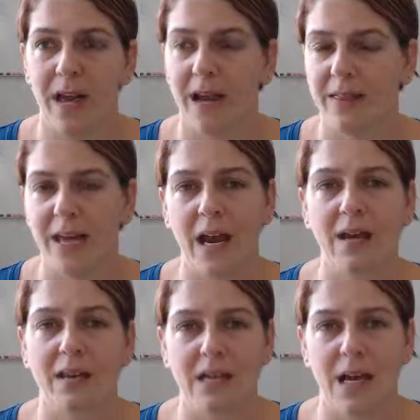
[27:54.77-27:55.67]
and at the end
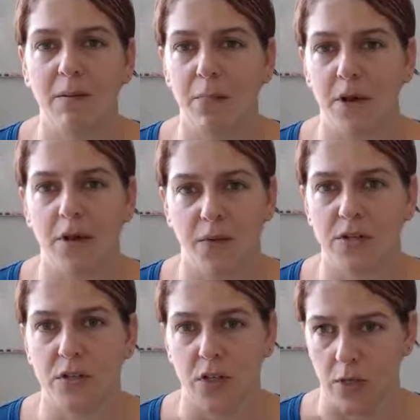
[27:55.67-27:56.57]
of the day, it
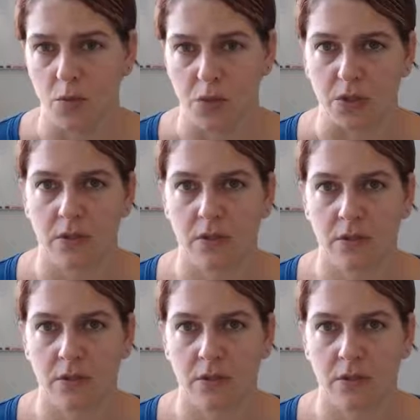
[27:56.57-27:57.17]
benefits the user.